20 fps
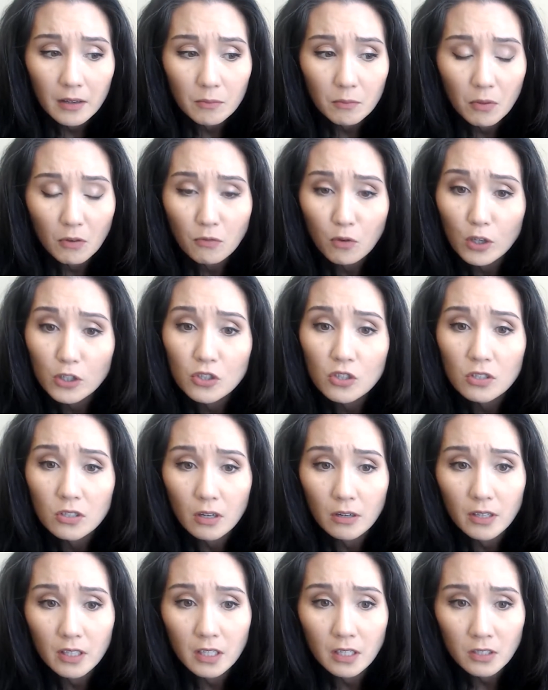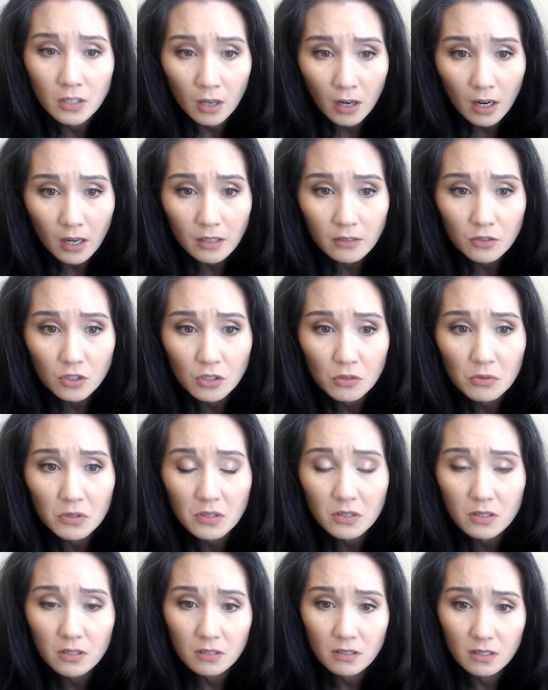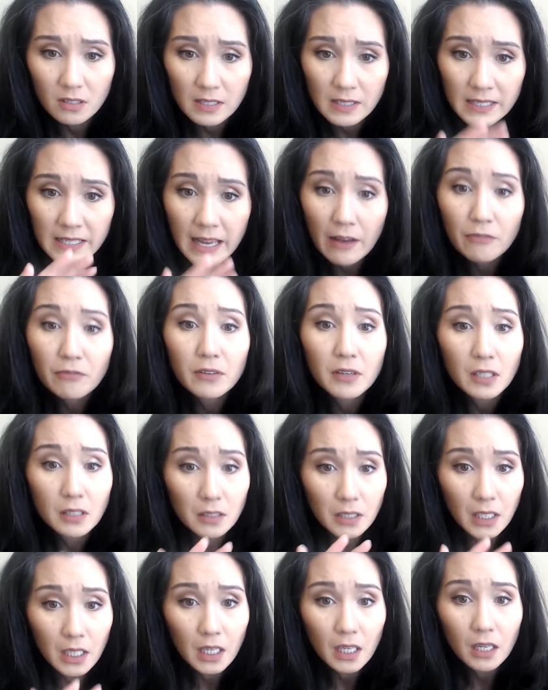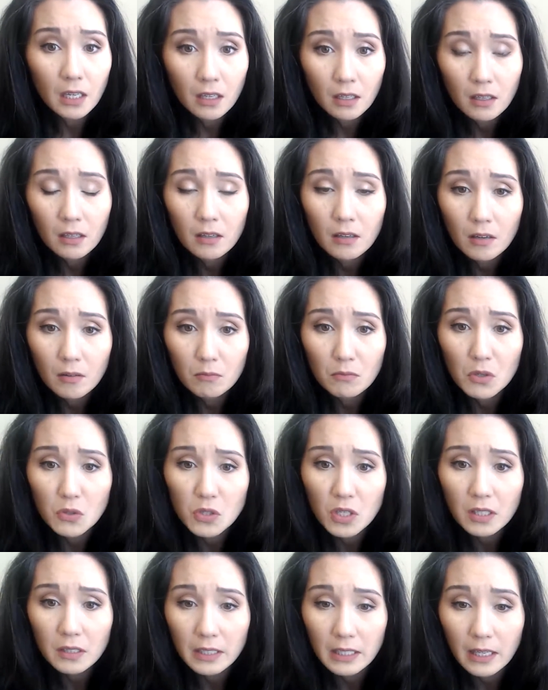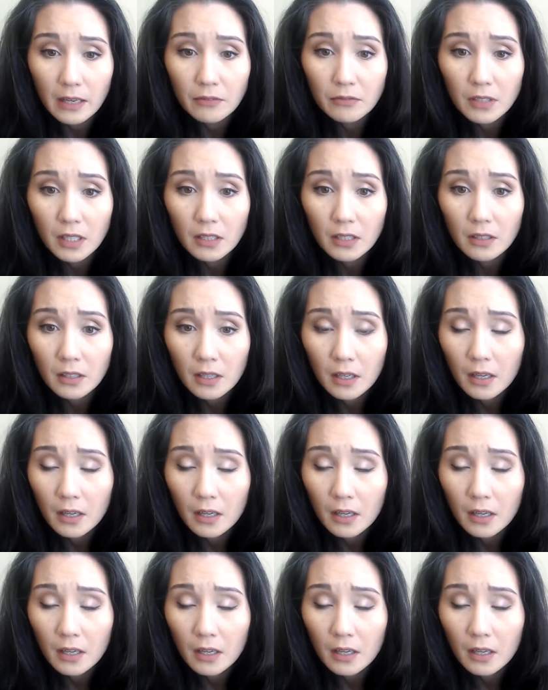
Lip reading: before she started guitar. She was definitely musically gifted.